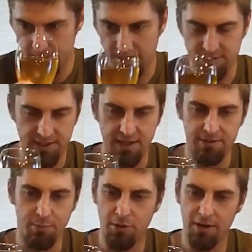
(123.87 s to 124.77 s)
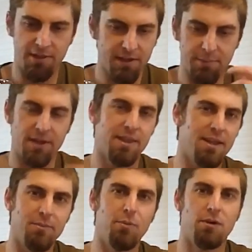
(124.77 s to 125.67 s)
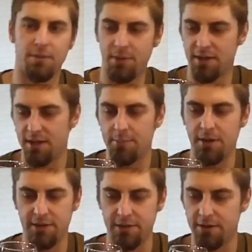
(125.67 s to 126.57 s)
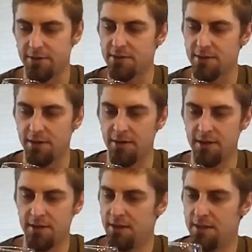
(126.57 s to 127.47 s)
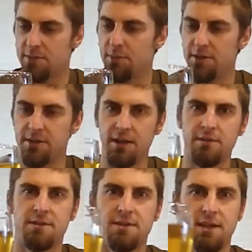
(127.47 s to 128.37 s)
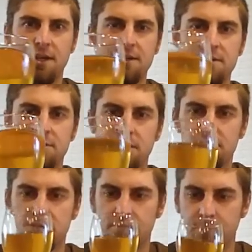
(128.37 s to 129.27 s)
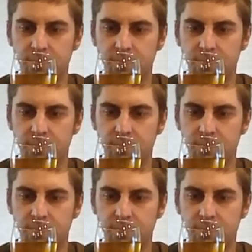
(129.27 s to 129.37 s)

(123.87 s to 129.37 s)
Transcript: Actually, getting the more I think about that, the more I pick it up on the nose. So, smells good. Let's dig in. Cheers.